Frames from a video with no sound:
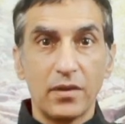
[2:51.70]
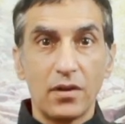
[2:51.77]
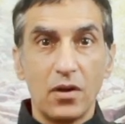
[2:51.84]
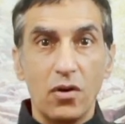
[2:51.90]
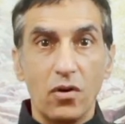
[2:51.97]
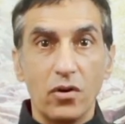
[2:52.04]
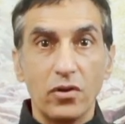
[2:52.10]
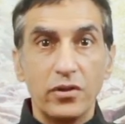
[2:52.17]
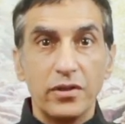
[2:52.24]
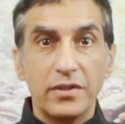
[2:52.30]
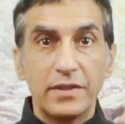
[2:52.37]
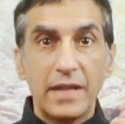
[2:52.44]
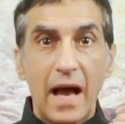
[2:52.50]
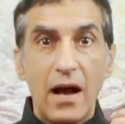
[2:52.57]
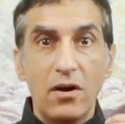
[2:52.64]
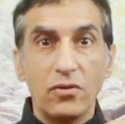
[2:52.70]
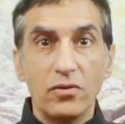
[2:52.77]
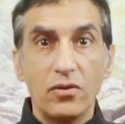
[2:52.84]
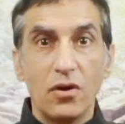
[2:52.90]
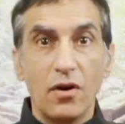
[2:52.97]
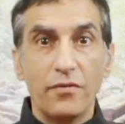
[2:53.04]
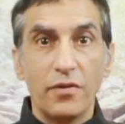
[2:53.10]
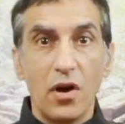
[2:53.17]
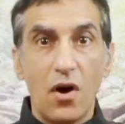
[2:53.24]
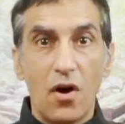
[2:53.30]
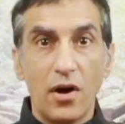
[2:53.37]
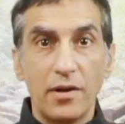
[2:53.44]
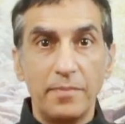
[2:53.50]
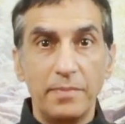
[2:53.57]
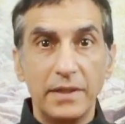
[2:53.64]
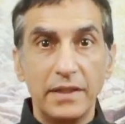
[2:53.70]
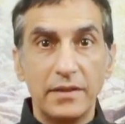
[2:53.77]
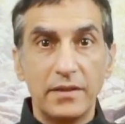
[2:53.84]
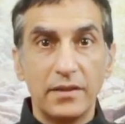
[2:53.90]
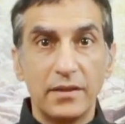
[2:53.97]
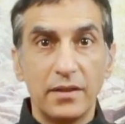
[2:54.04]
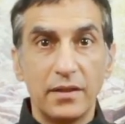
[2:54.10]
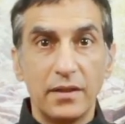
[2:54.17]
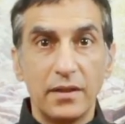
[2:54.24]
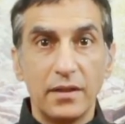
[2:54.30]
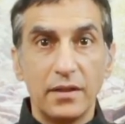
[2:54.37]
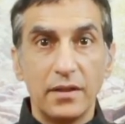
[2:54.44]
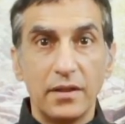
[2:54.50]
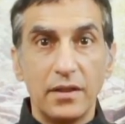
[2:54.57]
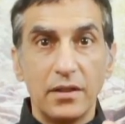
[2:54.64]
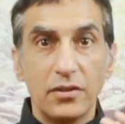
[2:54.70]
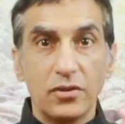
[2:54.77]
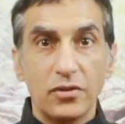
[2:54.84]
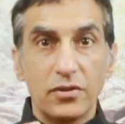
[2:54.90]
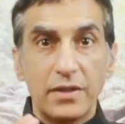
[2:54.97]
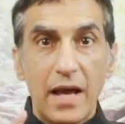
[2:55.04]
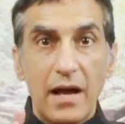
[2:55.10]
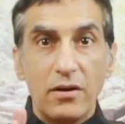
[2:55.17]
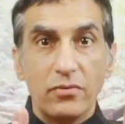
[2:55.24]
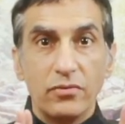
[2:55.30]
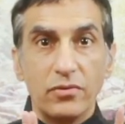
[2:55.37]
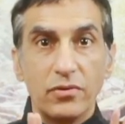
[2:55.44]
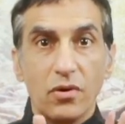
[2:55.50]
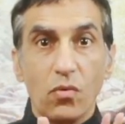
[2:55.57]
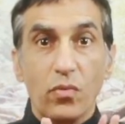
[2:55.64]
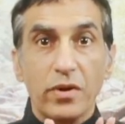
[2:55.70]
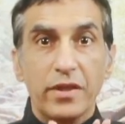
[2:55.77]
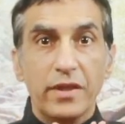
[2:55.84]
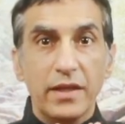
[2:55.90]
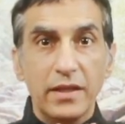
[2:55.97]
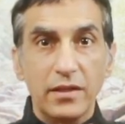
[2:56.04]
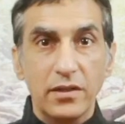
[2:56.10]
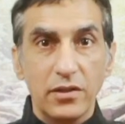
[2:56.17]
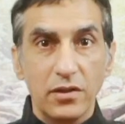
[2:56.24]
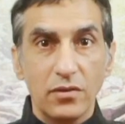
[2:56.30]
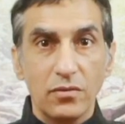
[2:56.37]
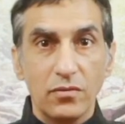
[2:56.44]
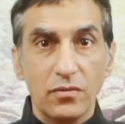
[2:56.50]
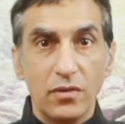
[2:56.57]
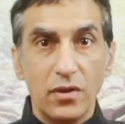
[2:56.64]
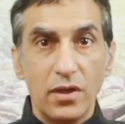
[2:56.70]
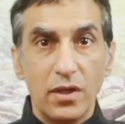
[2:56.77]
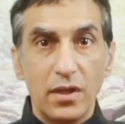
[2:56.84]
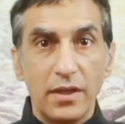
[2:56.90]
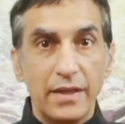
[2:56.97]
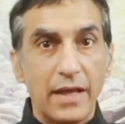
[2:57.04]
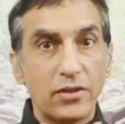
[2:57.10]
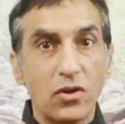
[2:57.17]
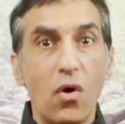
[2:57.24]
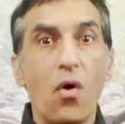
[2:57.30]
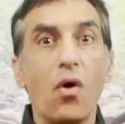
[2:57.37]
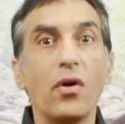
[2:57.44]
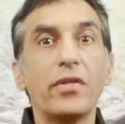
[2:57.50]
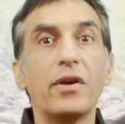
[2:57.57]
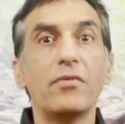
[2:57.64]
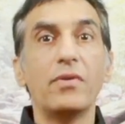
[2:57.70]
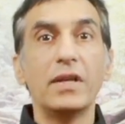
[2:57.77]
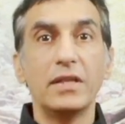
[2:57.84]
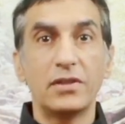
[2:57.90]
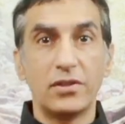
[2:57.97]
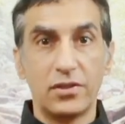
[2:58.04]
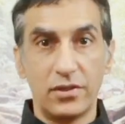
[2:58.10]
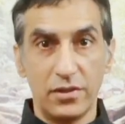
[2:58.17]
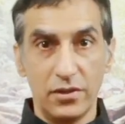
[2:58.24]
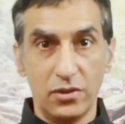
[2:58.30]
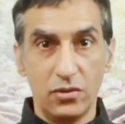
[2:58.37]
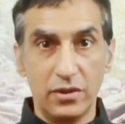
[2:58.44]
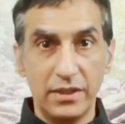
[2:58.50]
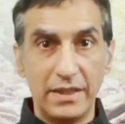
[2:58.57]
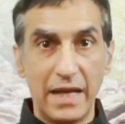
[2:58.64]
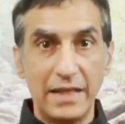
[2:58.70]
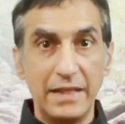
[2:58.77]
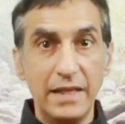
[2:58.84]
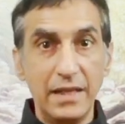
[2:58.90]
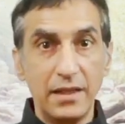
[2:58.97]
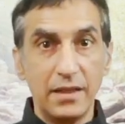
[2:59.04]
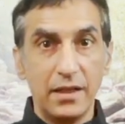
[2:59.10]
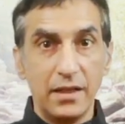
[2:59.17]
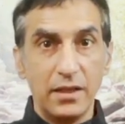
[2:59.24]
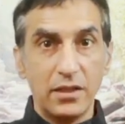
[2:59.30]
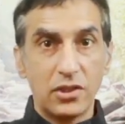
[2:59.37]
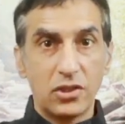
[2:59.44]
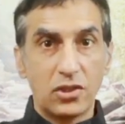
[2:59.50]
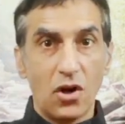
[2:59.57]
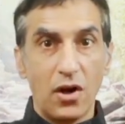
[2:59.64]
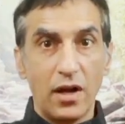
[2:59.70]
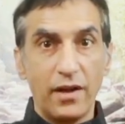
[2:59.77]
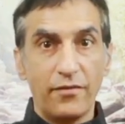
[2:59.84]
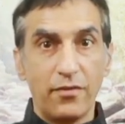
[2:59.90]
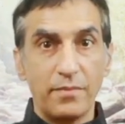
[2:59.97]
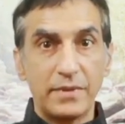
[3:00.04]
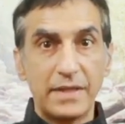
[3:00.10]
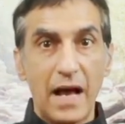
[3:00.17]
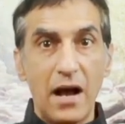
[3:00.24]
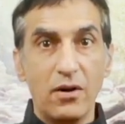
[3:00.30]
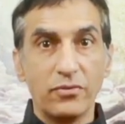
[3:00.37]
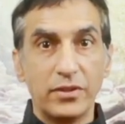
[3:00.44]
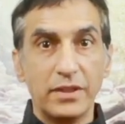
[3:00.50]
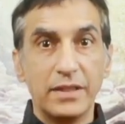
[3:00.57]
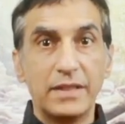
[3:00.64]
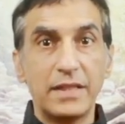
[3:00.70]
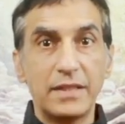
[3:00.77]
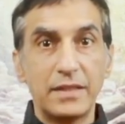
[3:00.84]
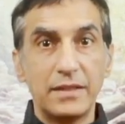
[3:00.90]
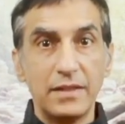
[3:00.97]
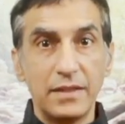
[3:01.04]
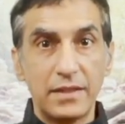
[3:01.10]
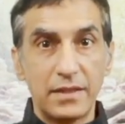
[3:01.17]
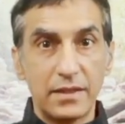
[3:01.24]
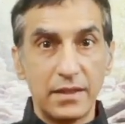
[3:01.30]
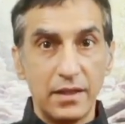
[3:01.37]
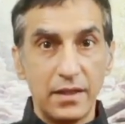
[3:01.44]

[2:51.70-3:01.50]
or the sound of your heartbeat. So sounds within you. That's all there is to the technique, starting from sounds in the distance,